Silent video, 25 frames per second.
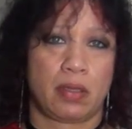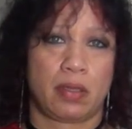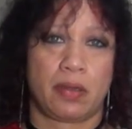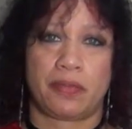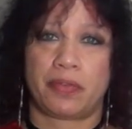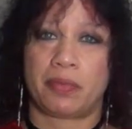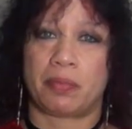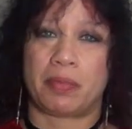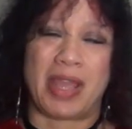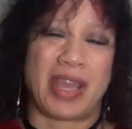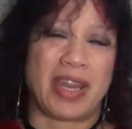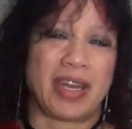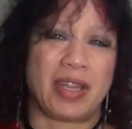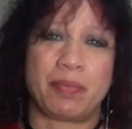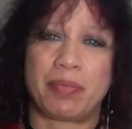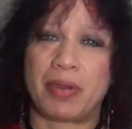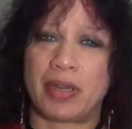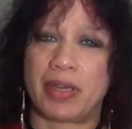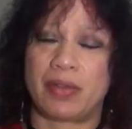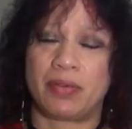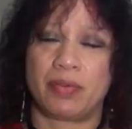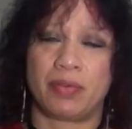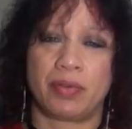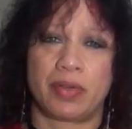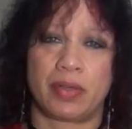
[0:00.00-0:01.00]
from
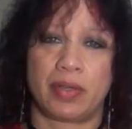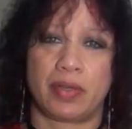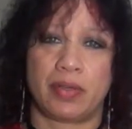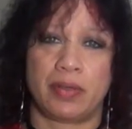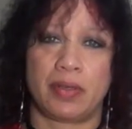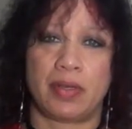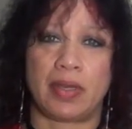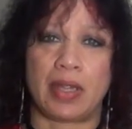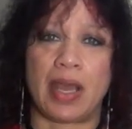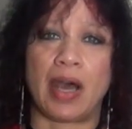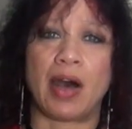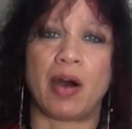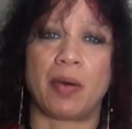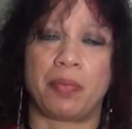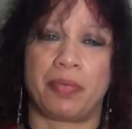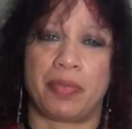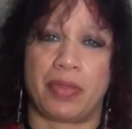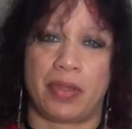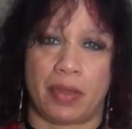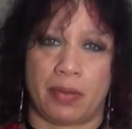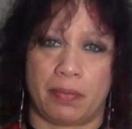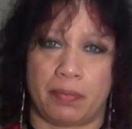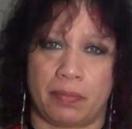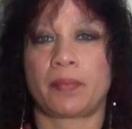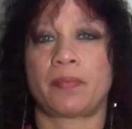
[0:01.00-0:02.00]
anybody who could help
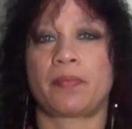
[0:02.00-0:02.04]
them.